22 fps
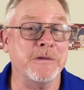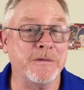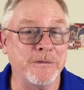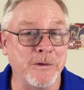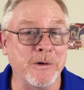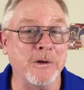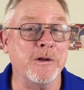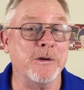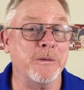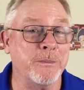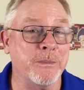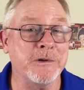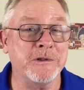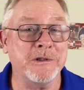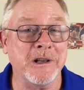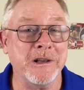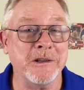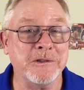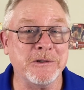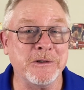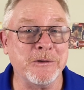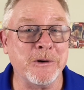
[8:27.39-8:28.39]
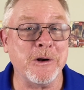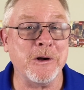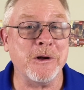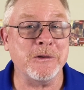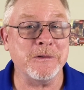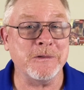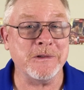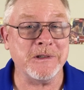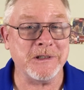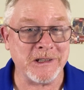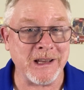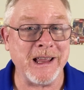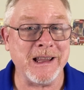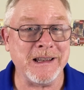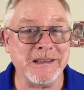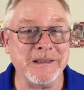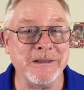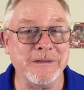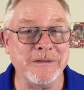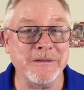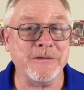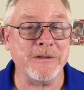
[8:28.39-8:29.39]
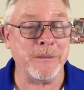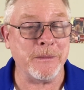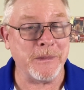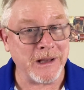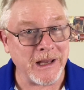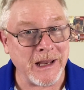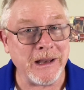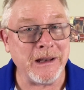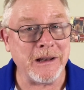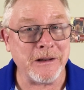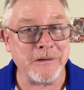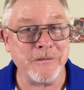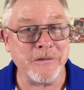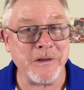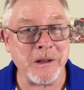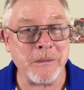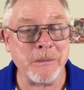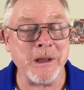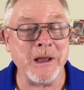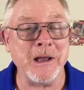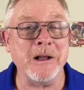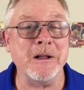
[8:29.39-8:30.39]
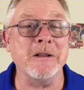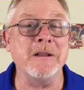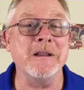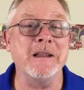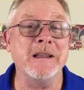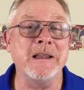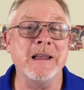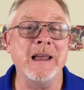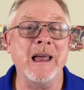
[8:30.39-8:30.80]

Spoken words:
full of progesterone scent from a heated female.